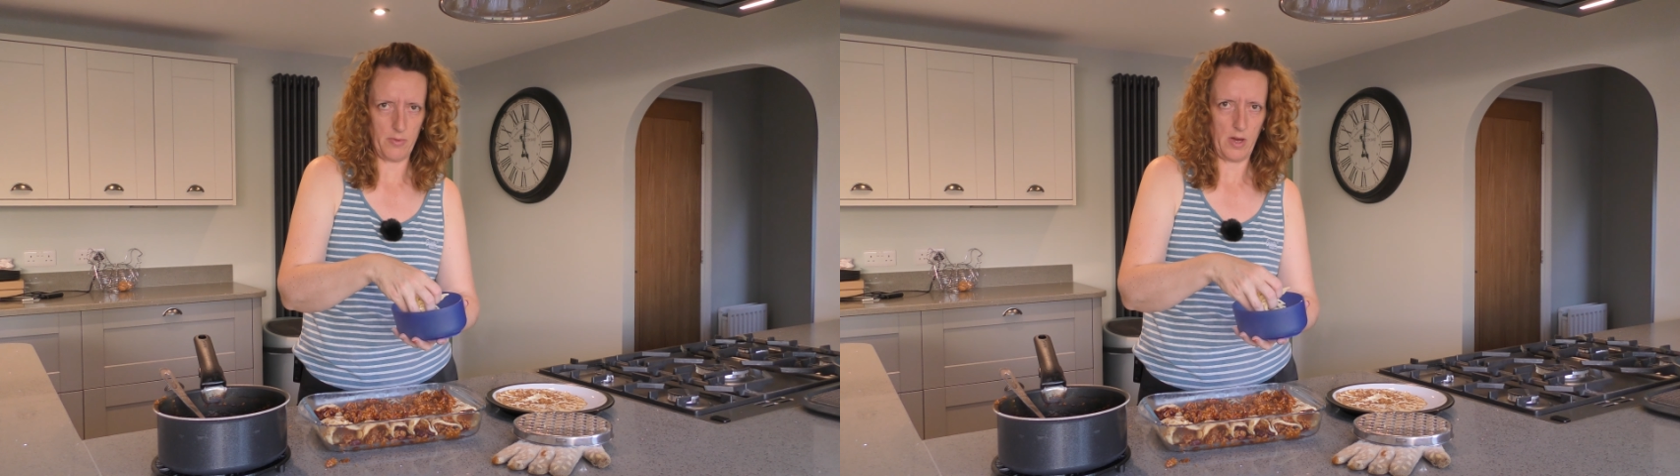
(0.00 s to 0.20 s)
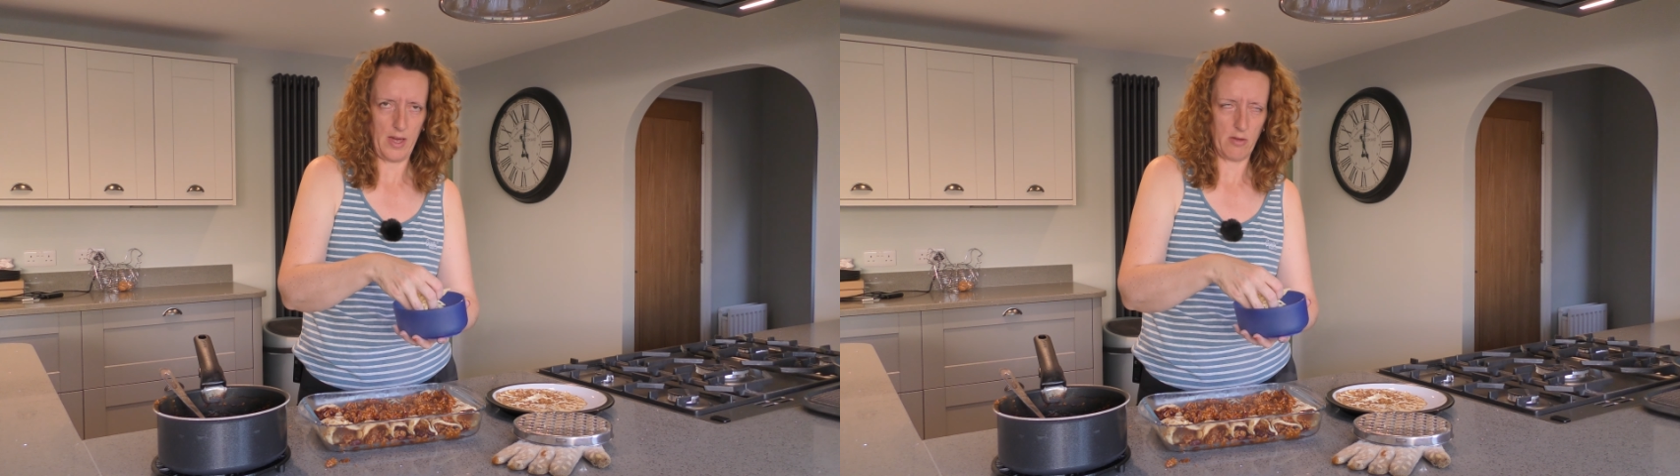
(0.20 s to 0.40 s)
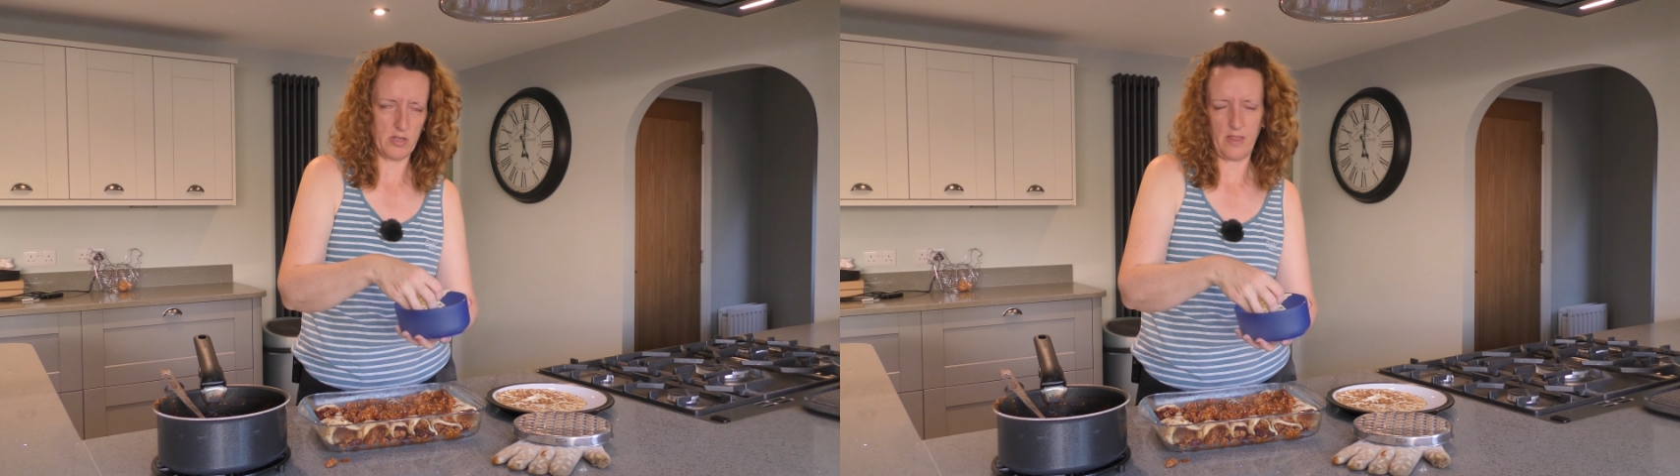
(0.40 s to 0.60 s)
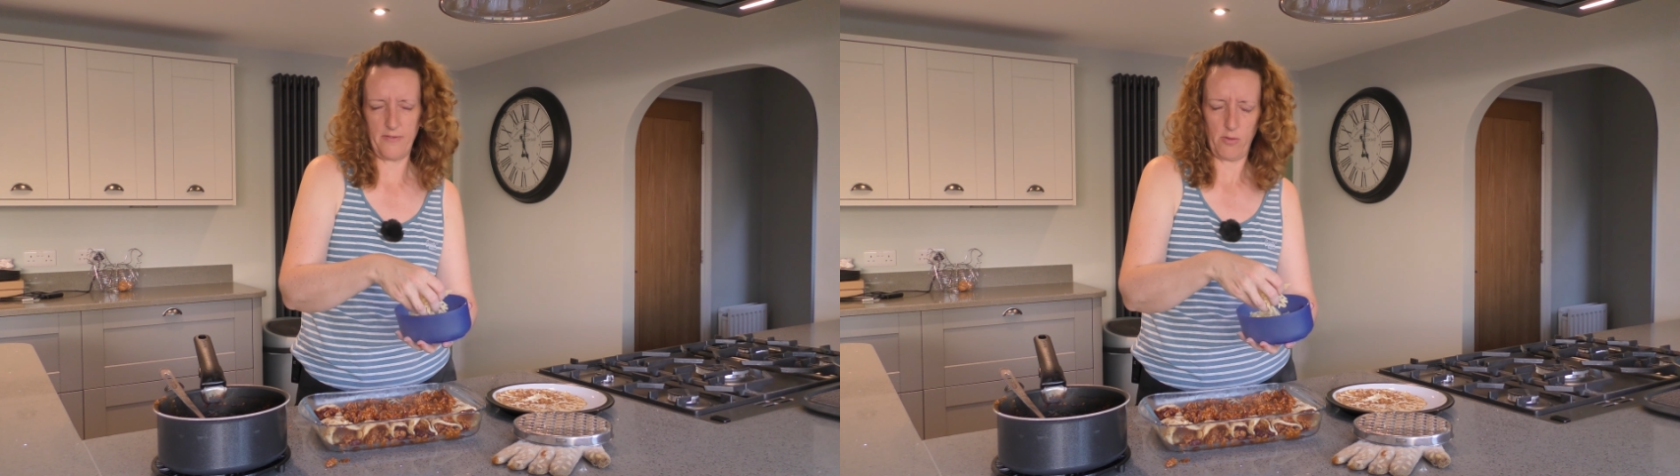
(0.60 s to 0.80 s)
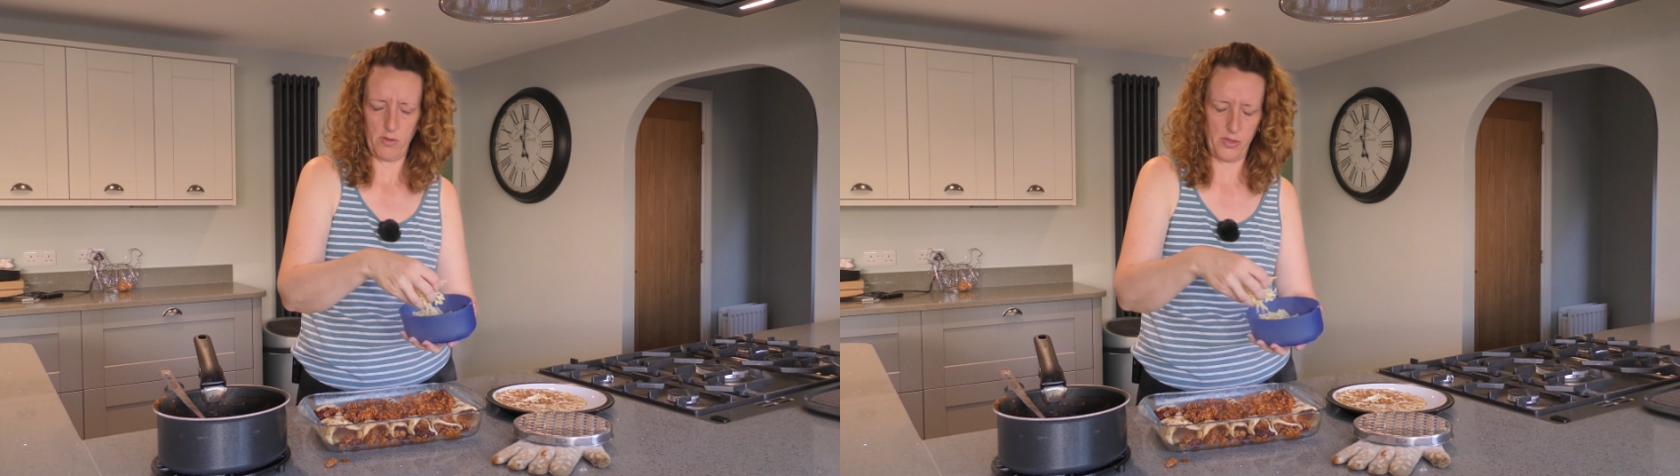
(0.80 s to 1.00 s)
but I use like the
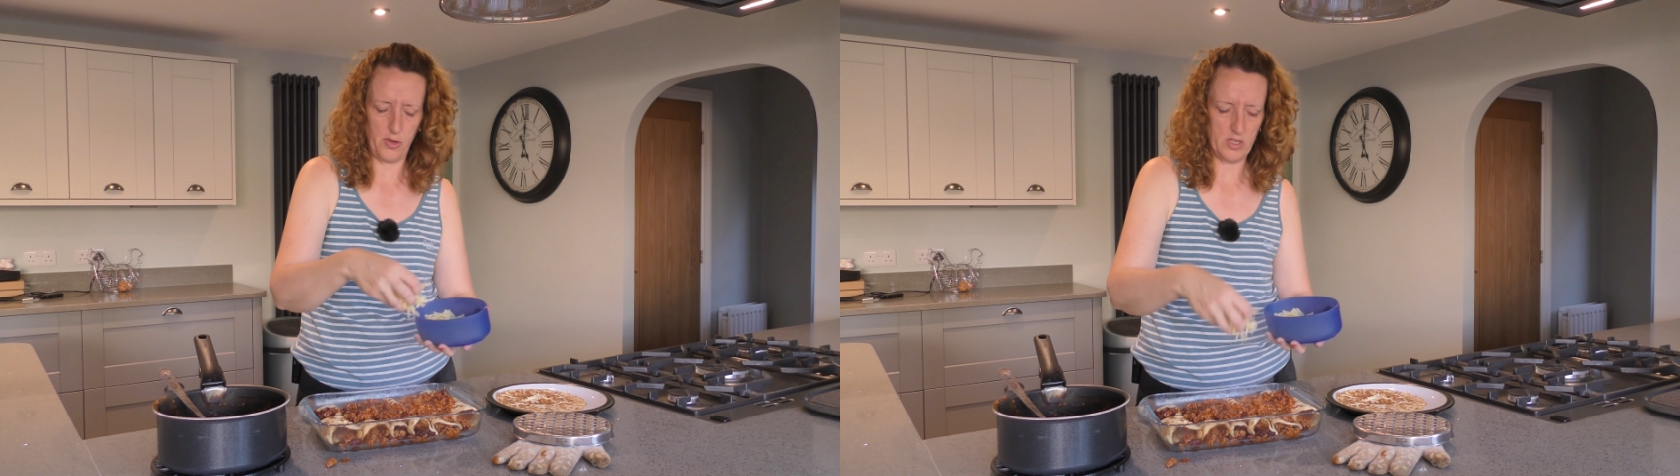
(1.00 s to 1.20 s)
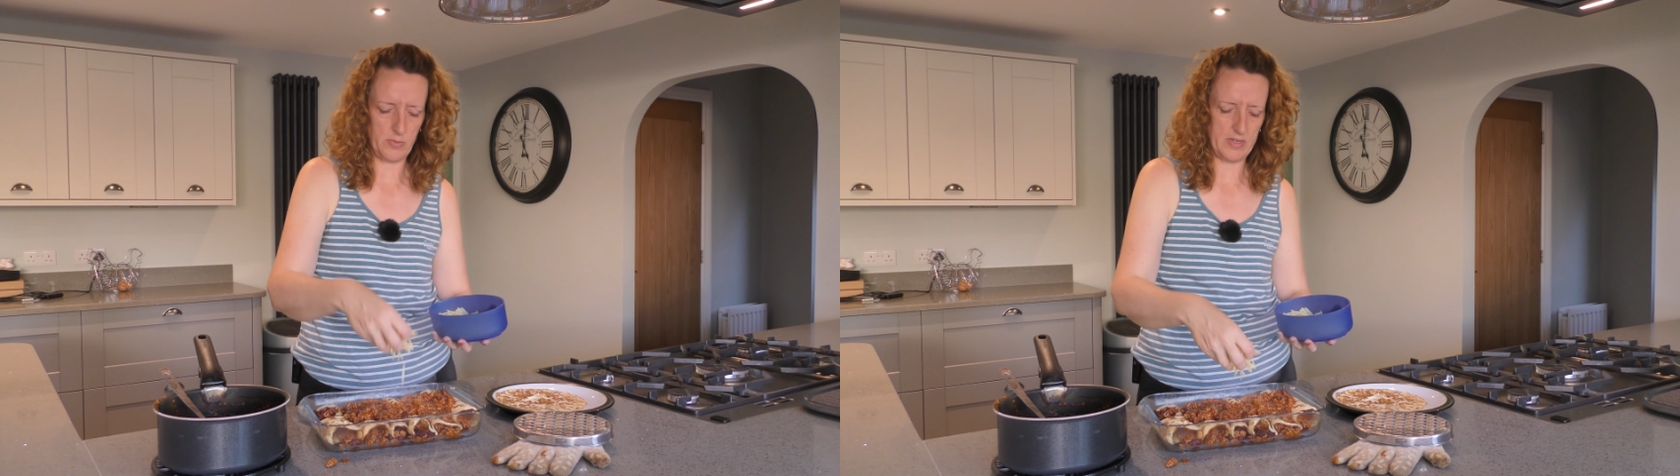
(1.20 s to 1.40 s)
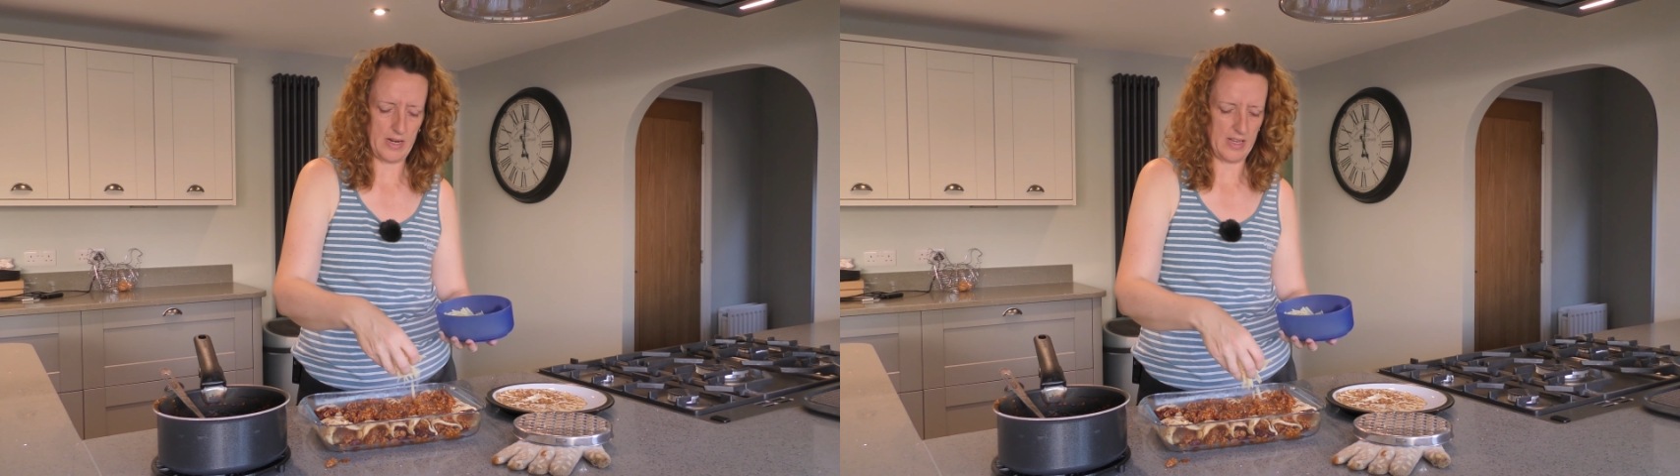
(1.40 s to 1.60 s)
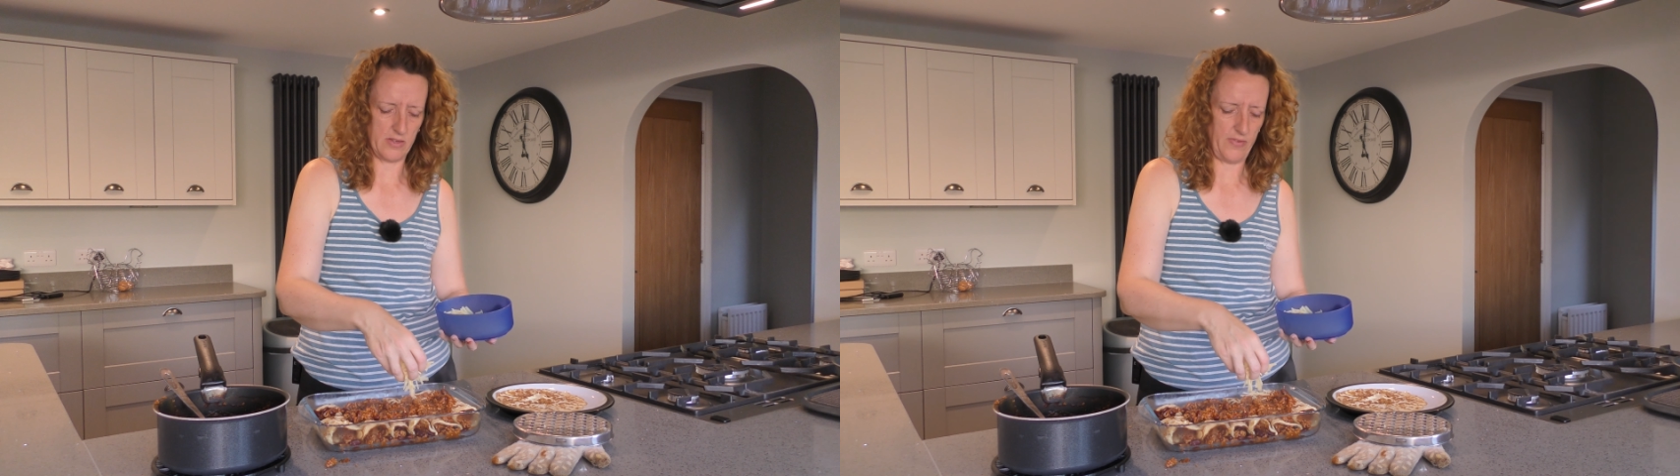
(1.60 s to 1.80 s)
30% less